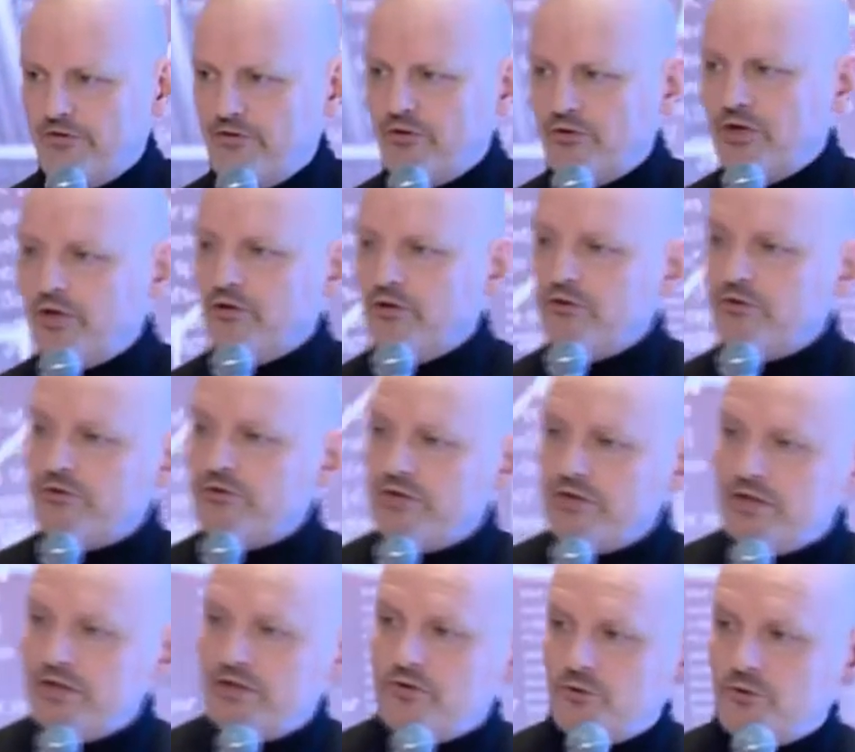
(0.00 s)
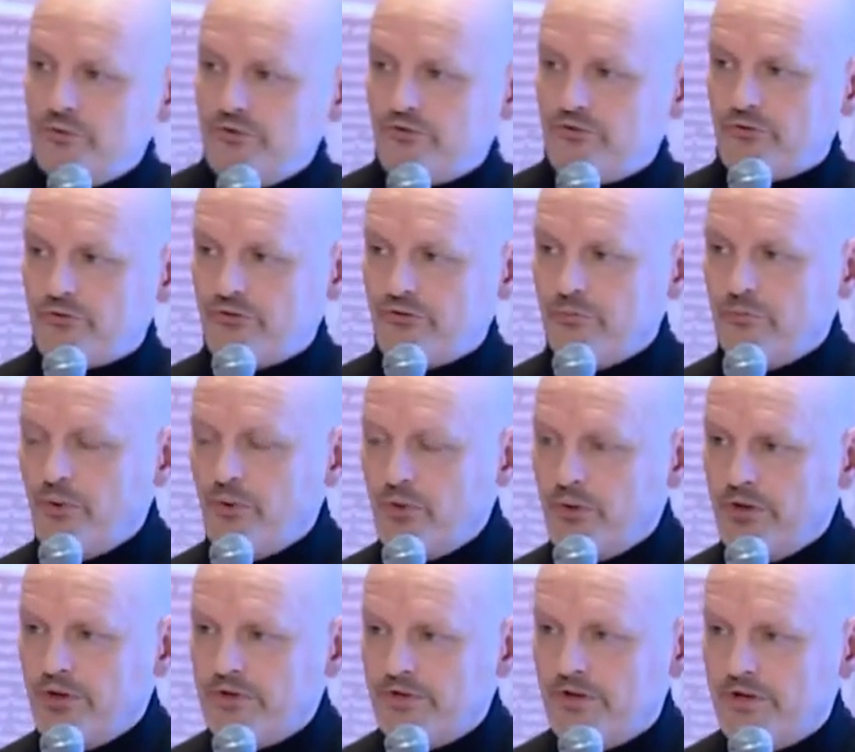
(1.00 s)
So they're using these open source
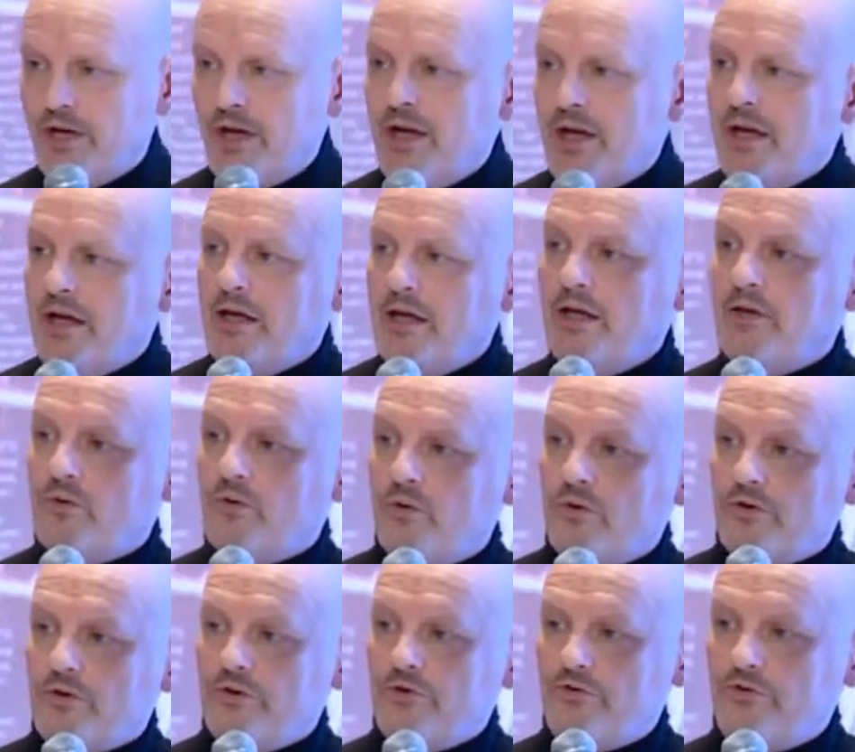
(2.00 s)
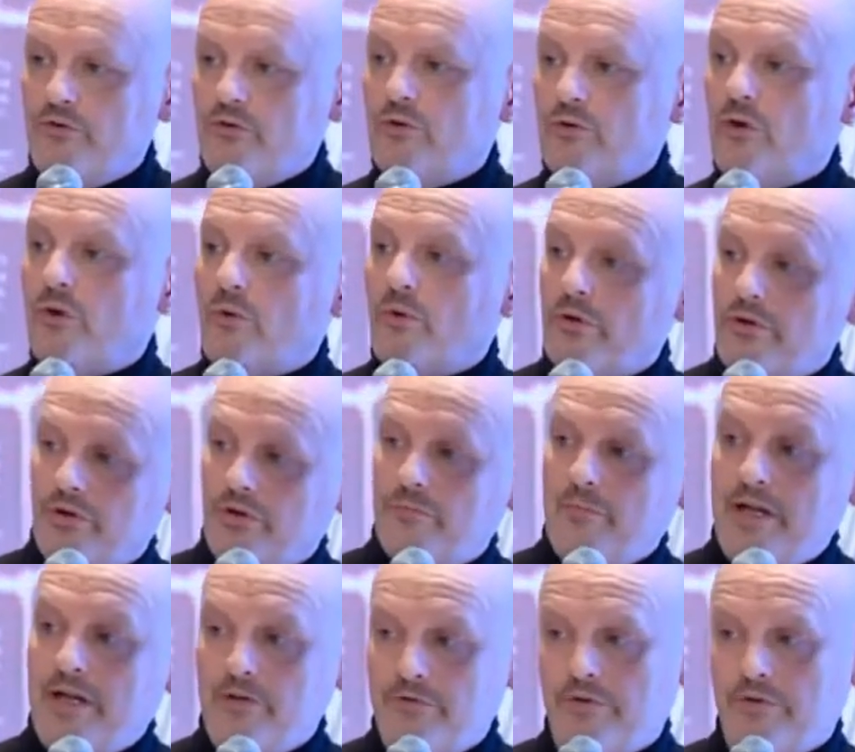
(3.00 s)
components in order to lower the
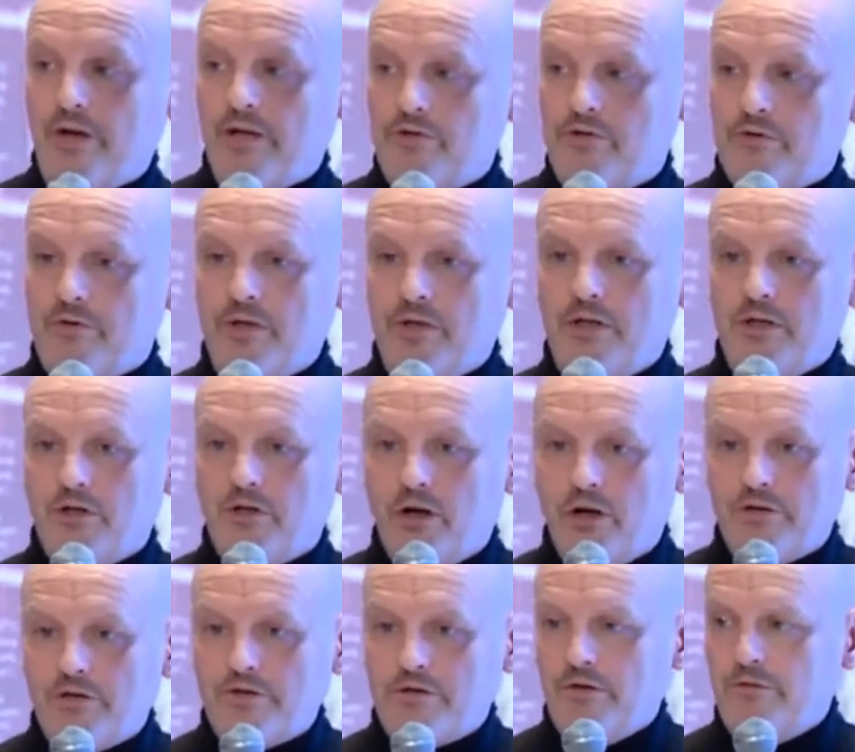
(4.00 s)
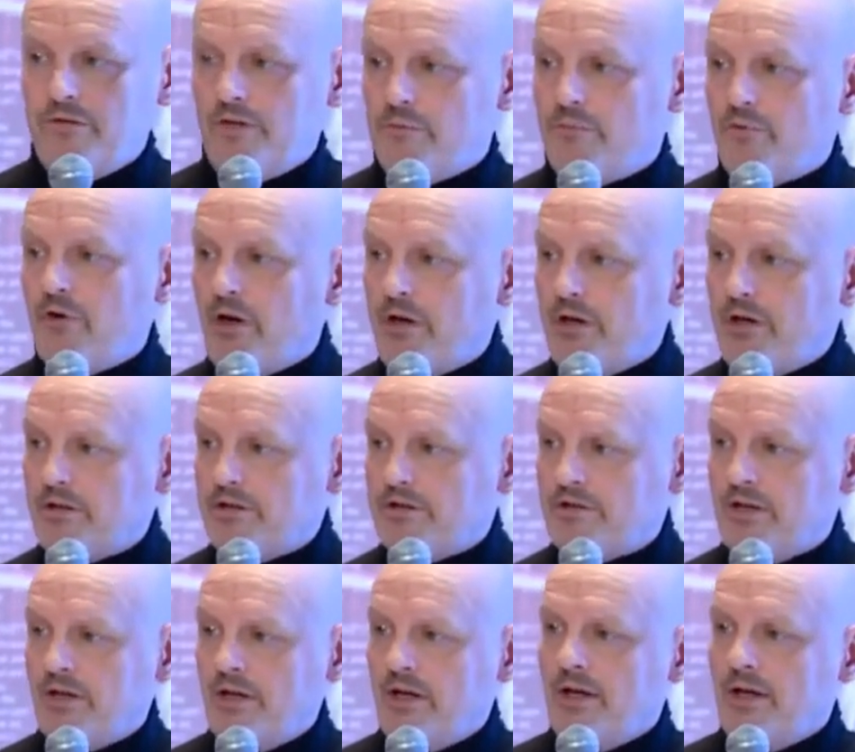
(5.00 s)
manufacturing cost of their
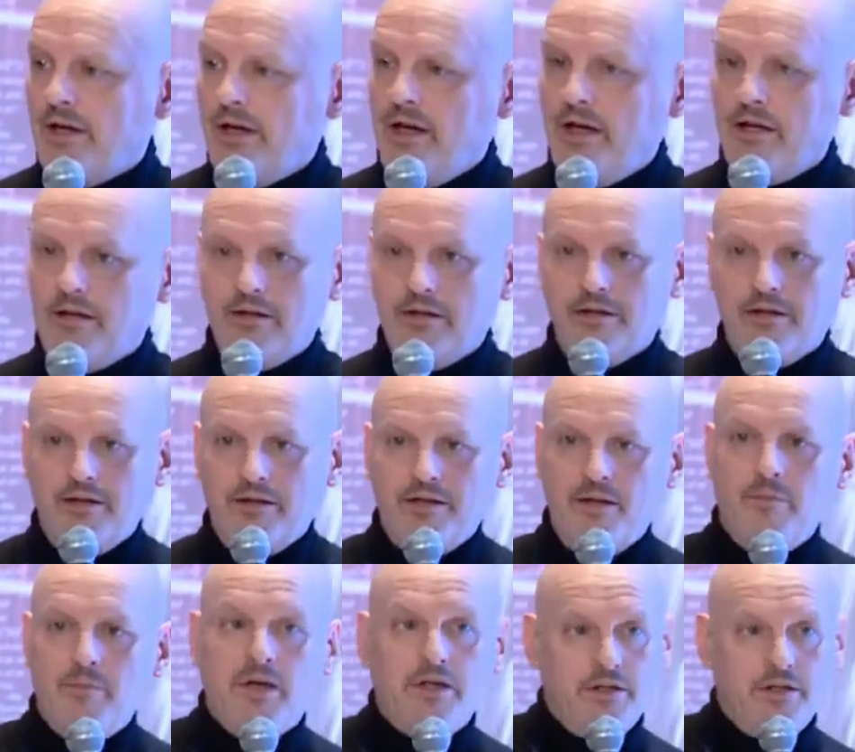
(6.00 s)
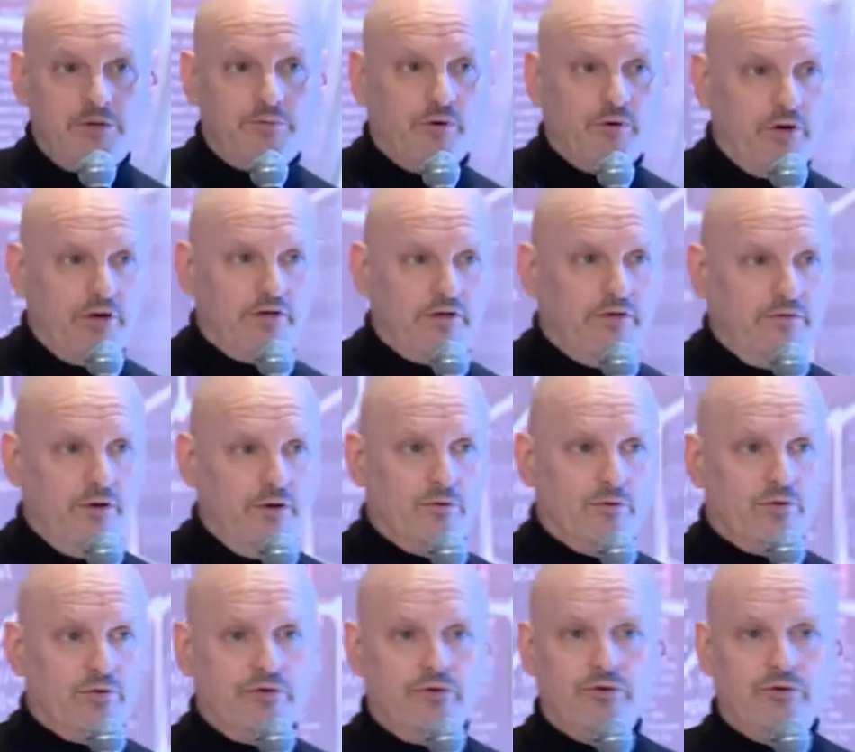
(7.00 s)
product, and they make these products
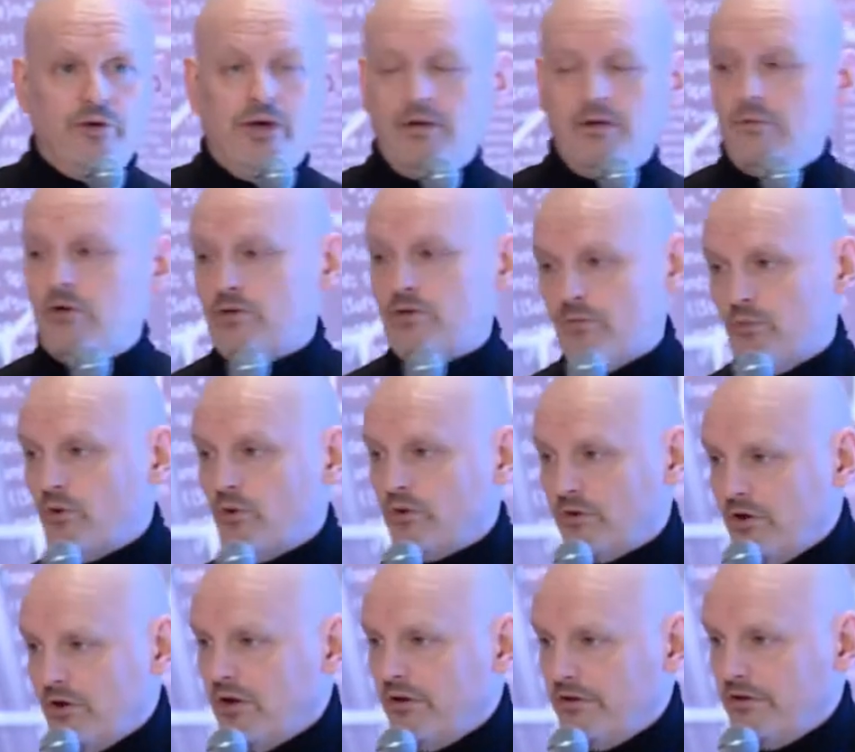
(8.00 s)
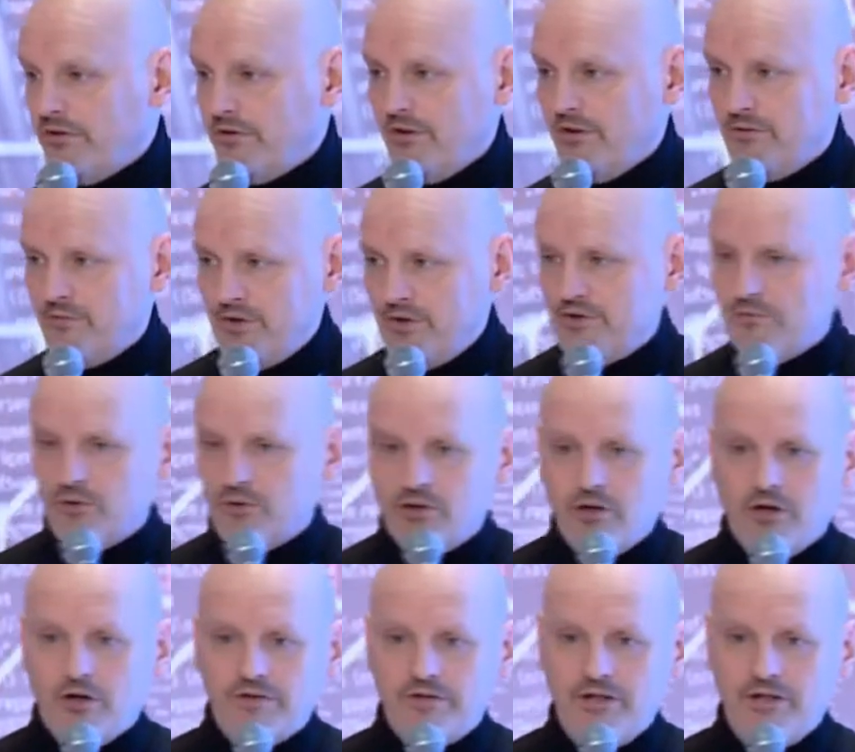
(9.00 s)
available to you at a much more reasonable
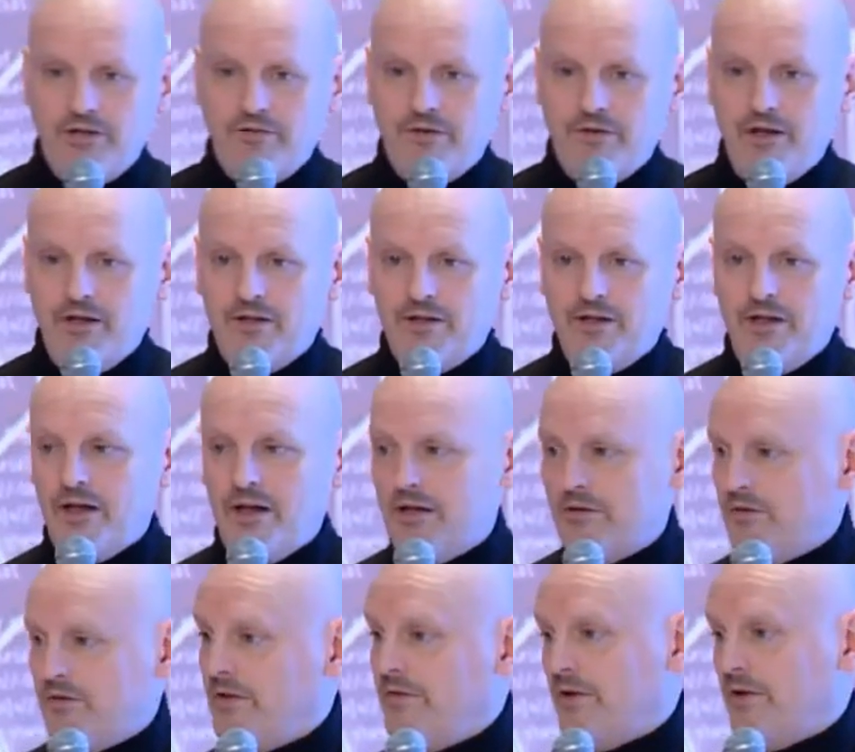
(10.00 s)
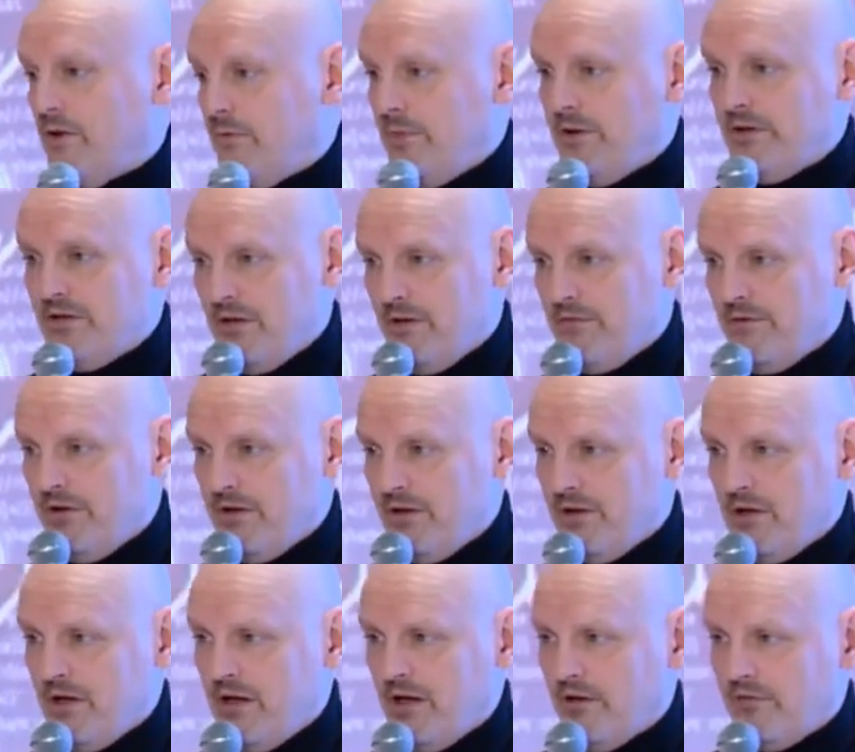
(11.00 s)
cost than if they had to develop
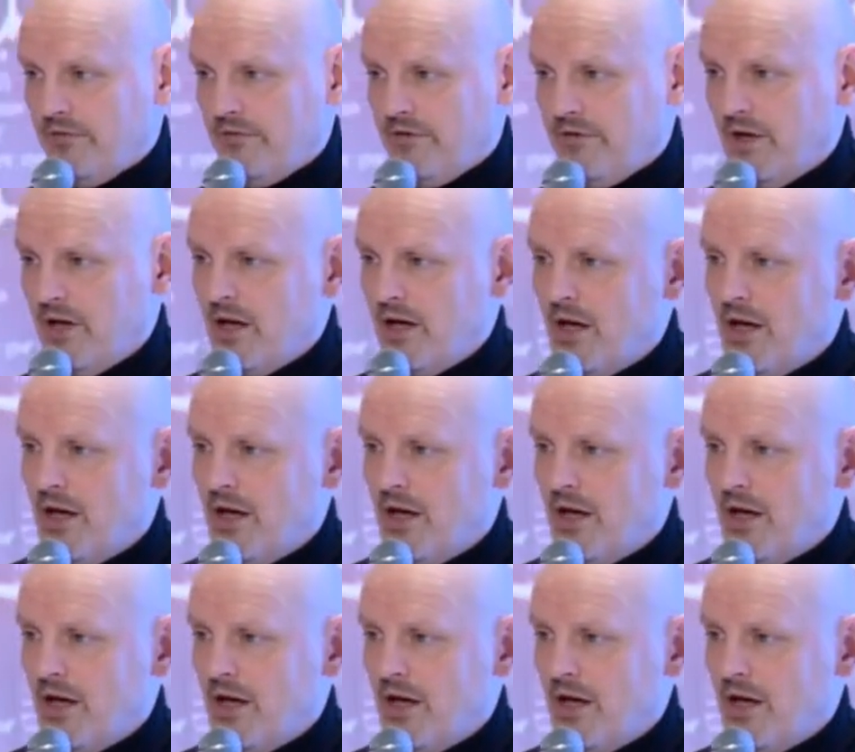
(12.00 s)
everything in-house.